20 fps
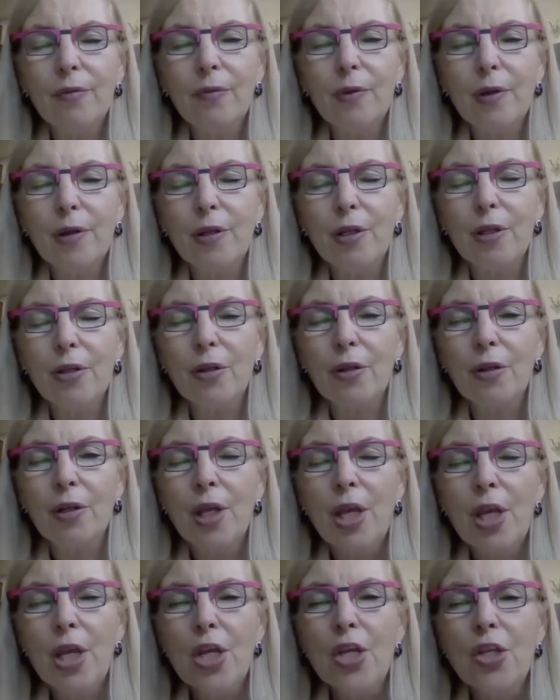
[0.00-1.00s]
Very good.
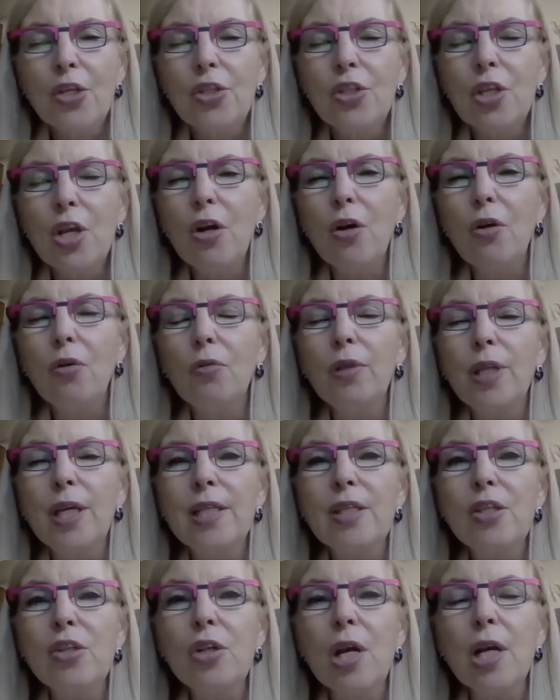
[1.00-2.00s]
So
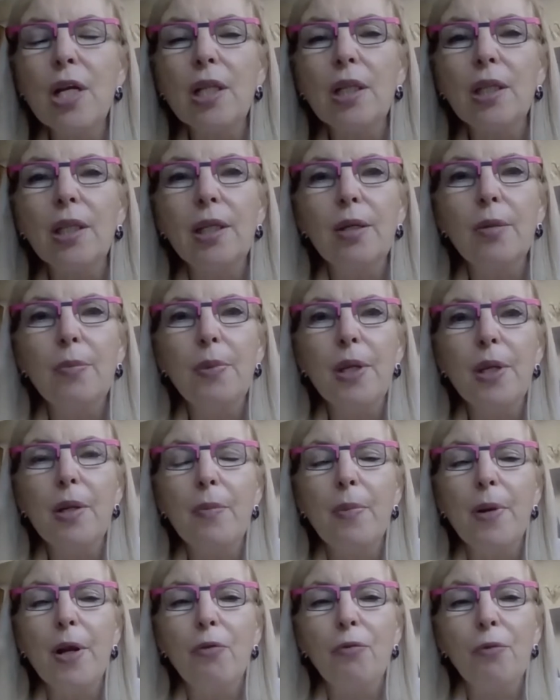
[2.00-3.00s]
let's talk a little bit
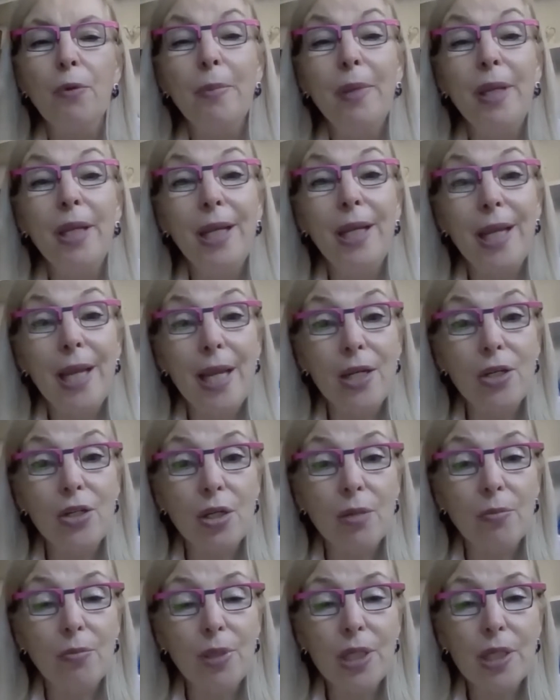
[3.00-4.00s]
about
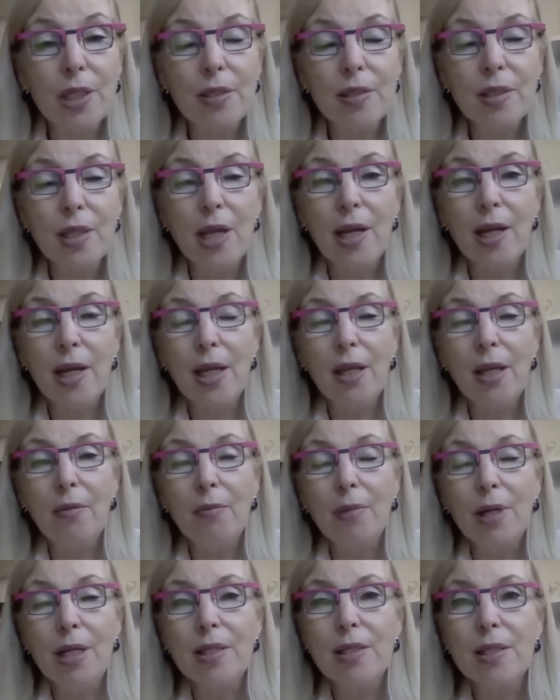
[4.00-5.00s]
remediation, because I
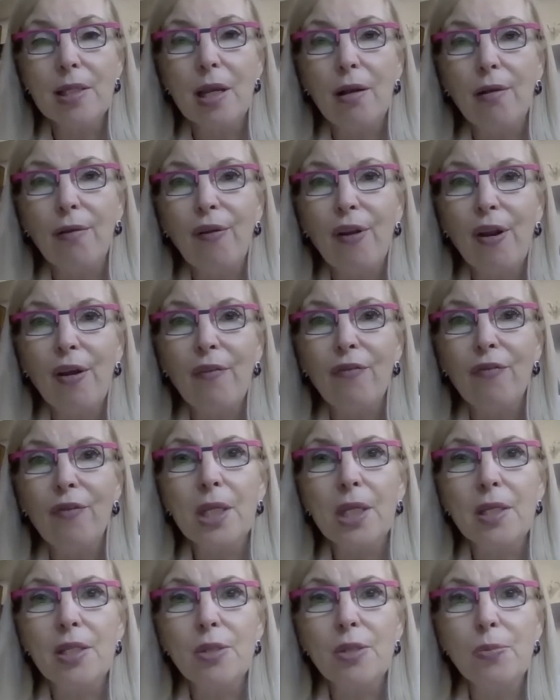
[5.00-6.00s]
myself have
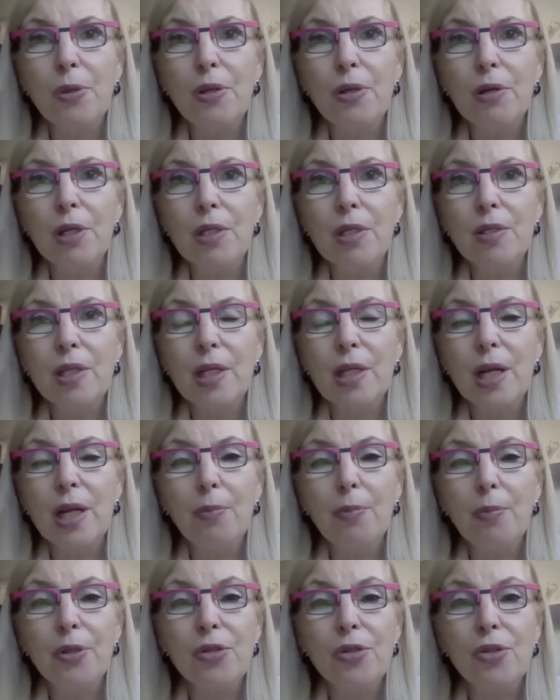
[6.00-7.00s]
experienced a
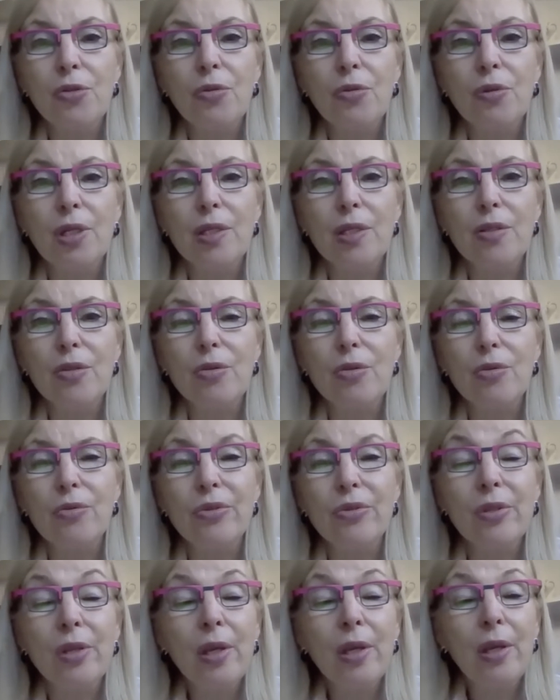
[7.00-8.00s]
couple of students
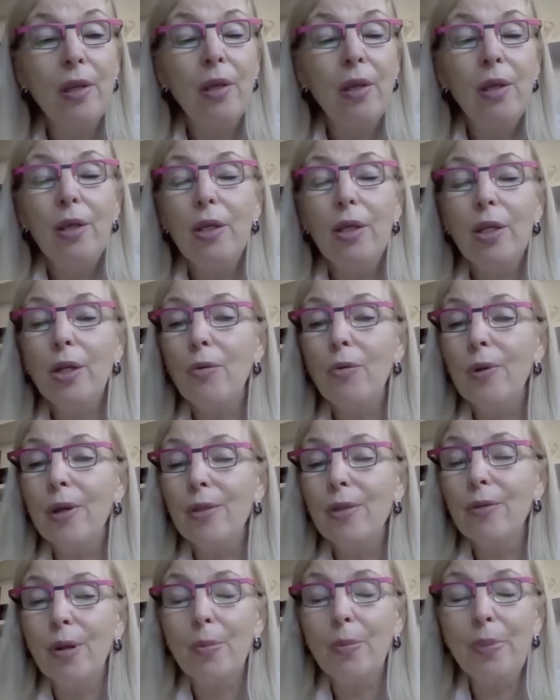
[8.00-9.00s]
who's,
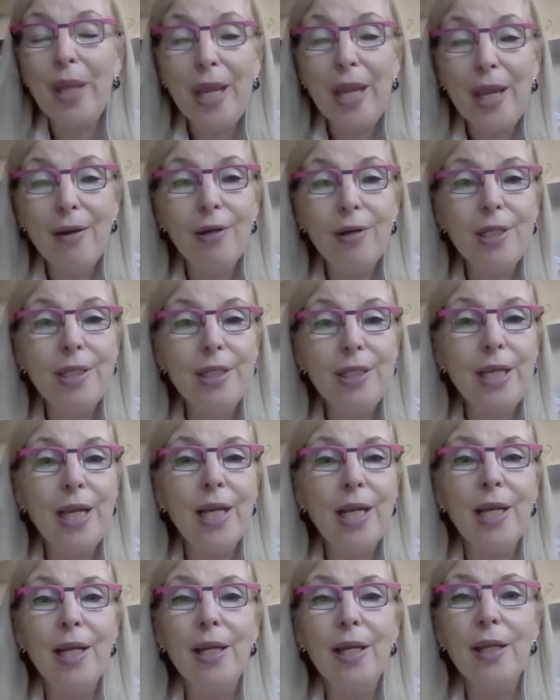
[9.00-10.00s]
whether a parent
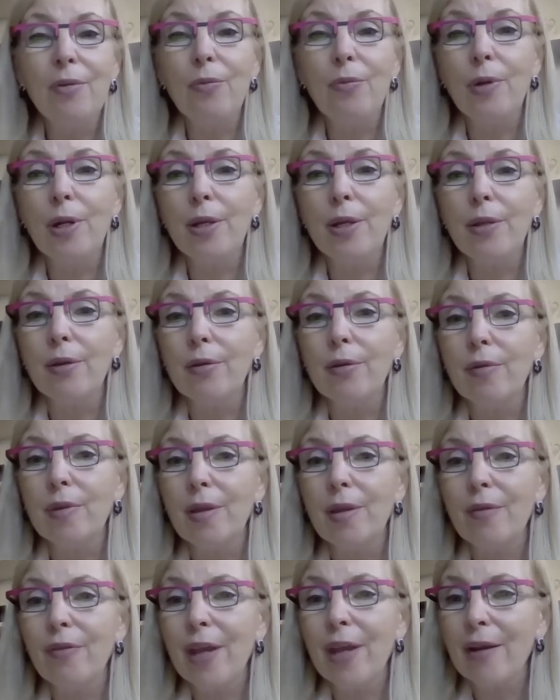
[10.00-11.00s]
died, whether
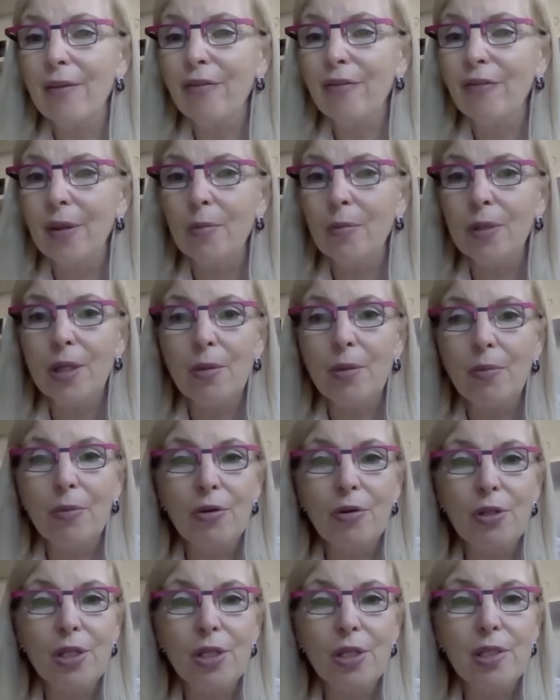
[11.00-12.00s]
they've had a family
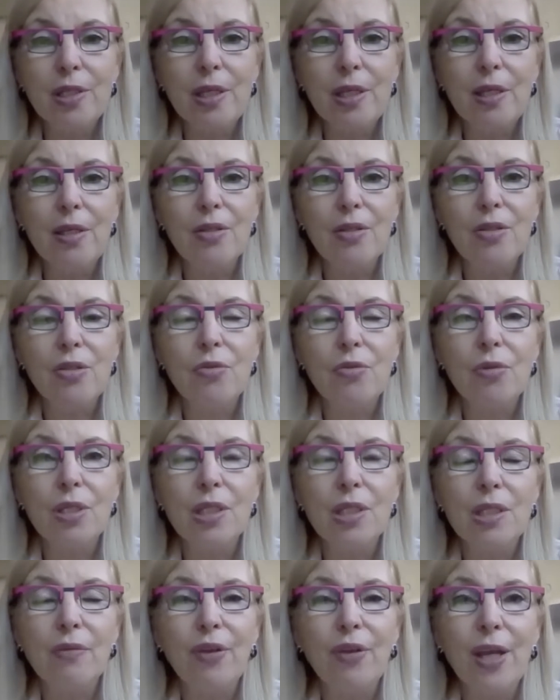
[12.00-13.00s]
emergency,
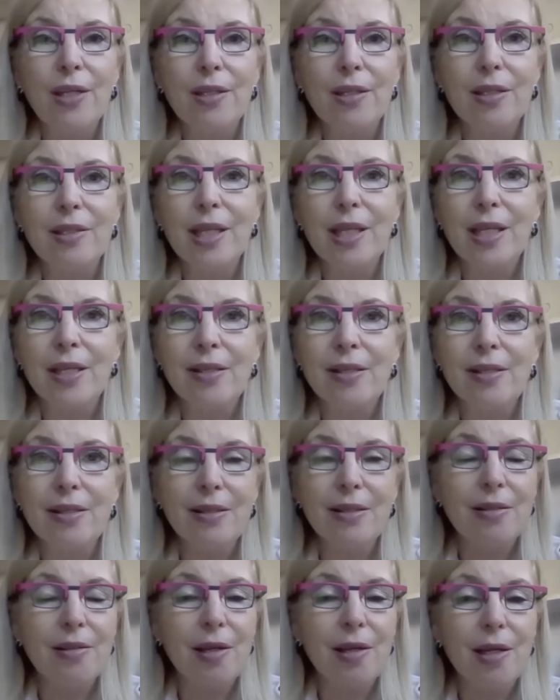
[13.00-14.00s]
students have had to take
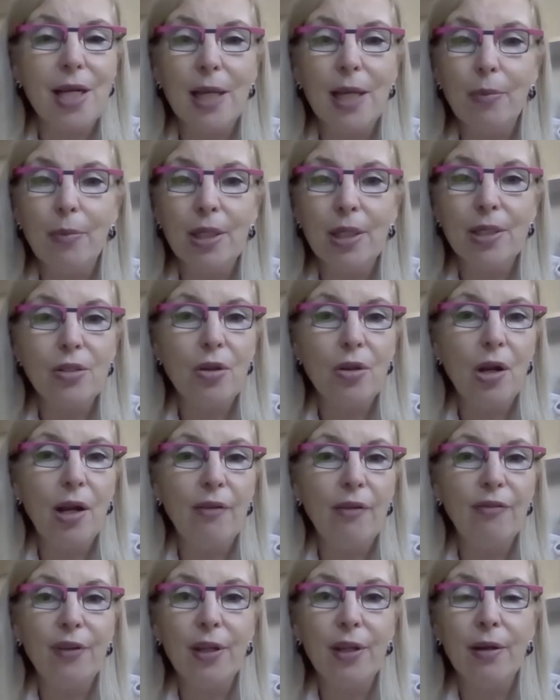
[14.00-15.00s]
6 to 9 months
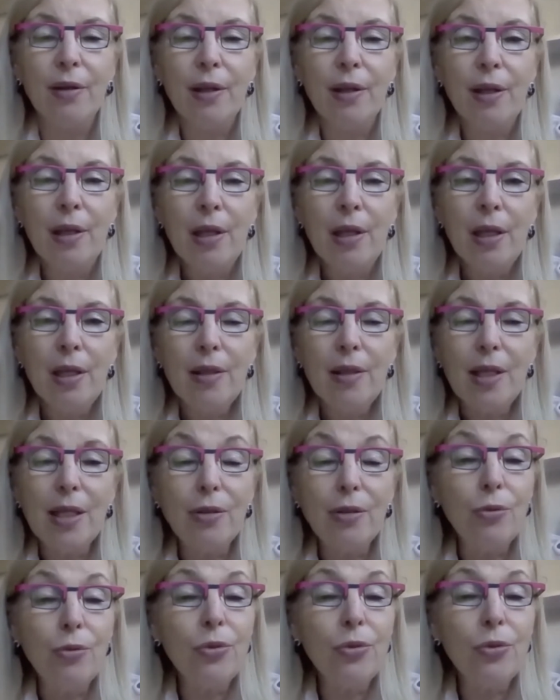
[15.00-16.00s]
off, and they
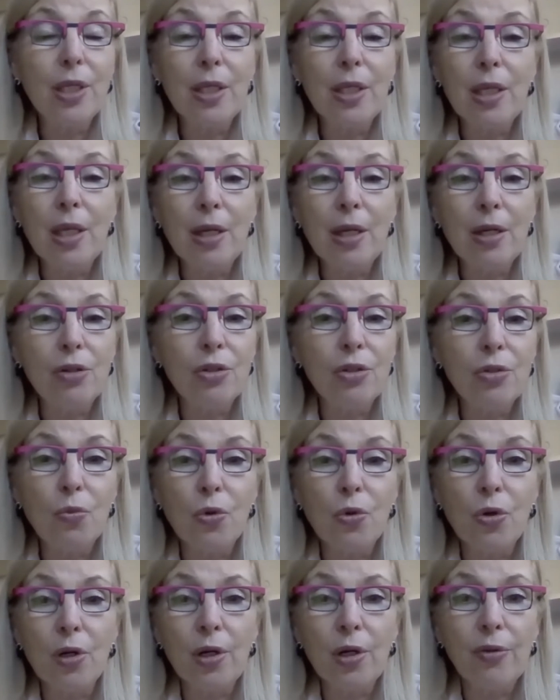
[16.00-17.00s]
lose a year's
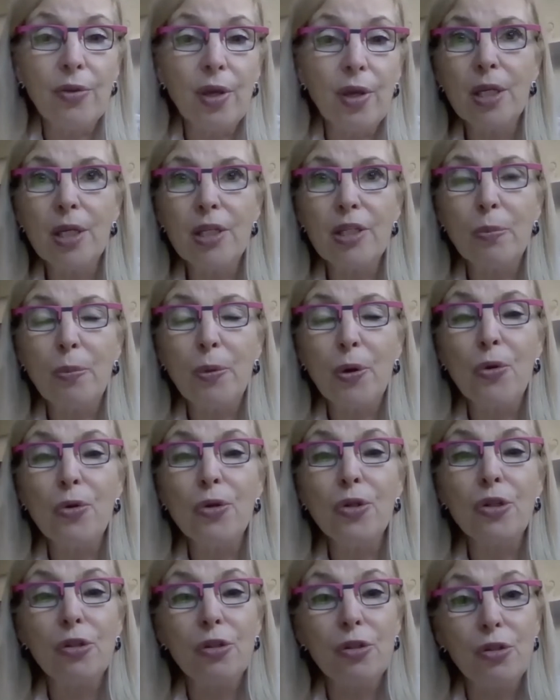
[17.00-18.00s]
worth
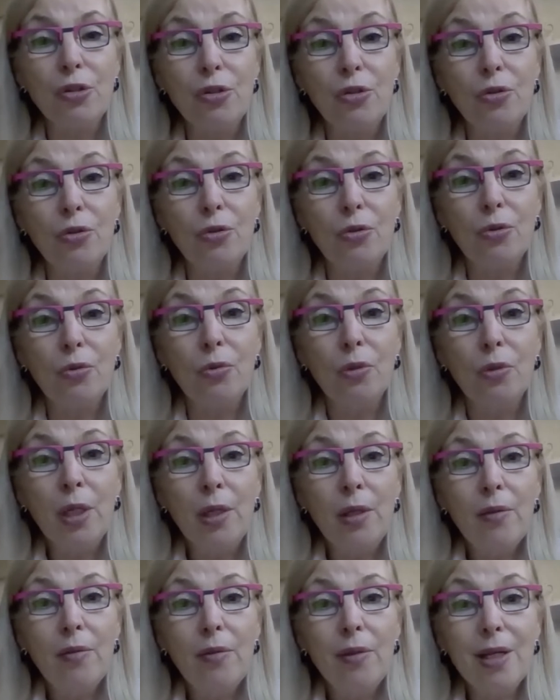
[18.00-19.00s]
exposure to
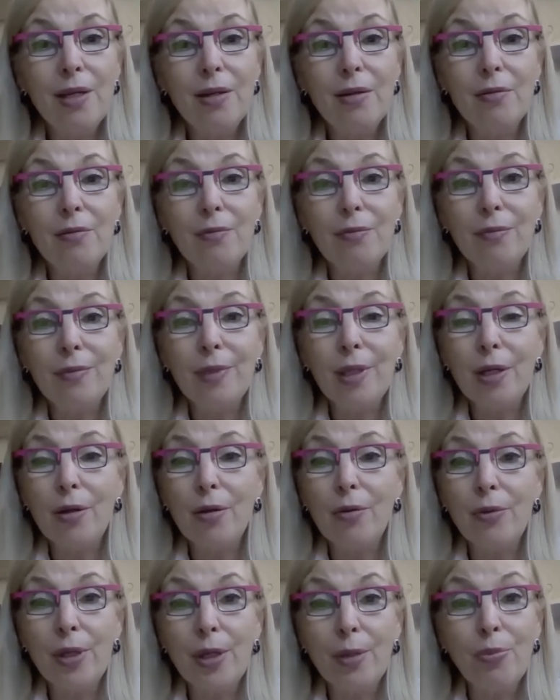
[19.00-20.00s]
their
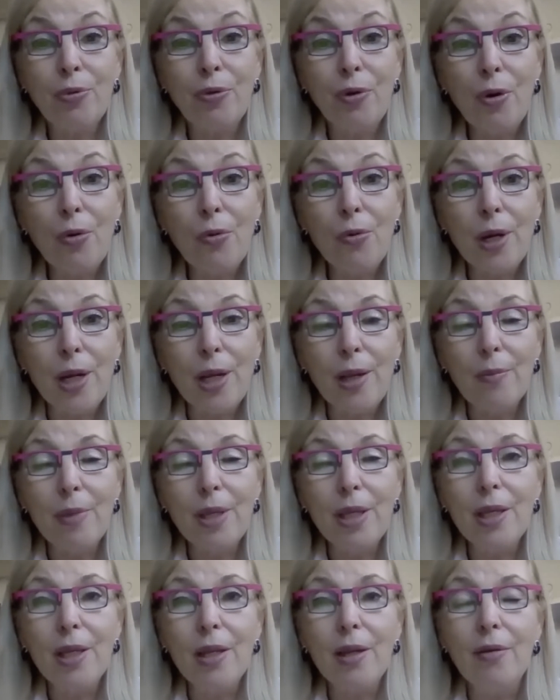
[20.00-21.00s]
program.
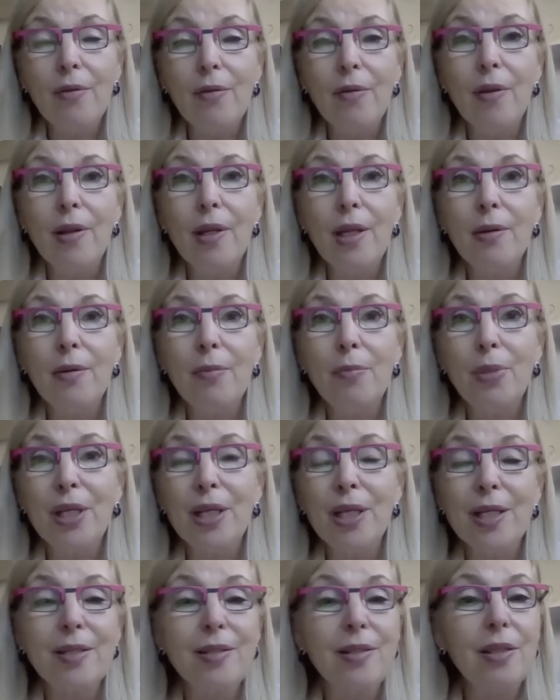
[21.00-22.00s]
And
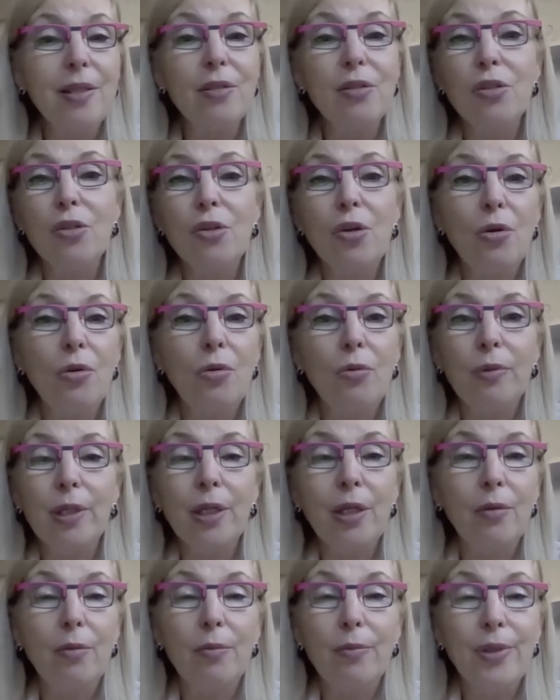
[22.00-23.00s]
because there's no,
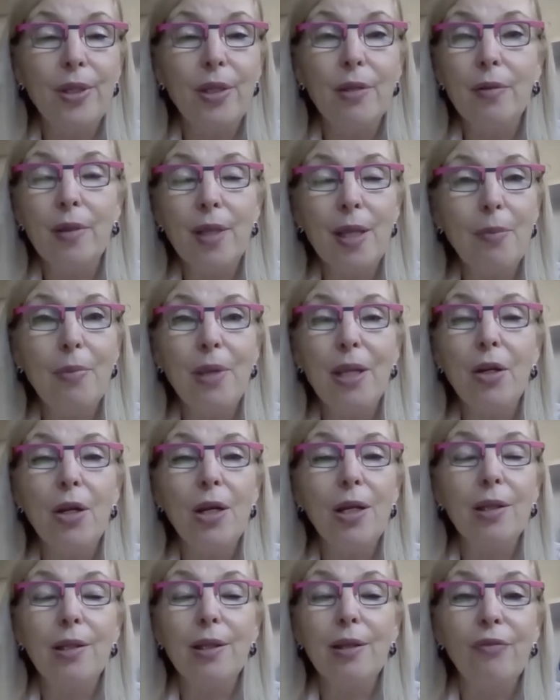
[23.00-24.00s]
they may
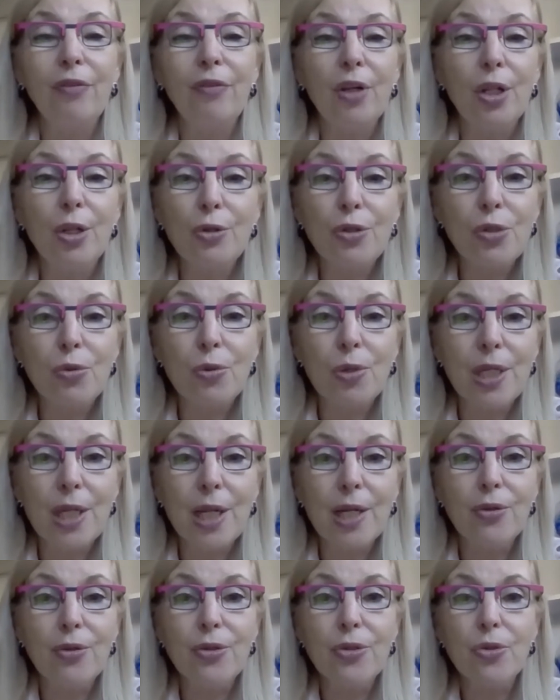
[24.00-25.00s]
not live close to a
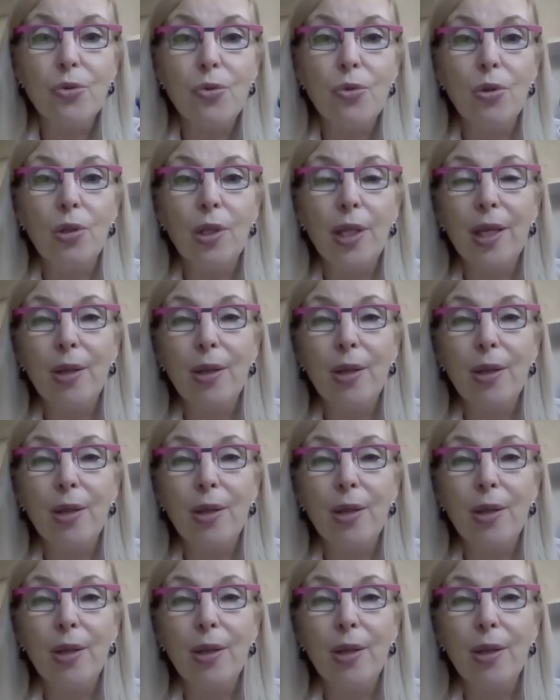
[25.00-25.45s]
dental school.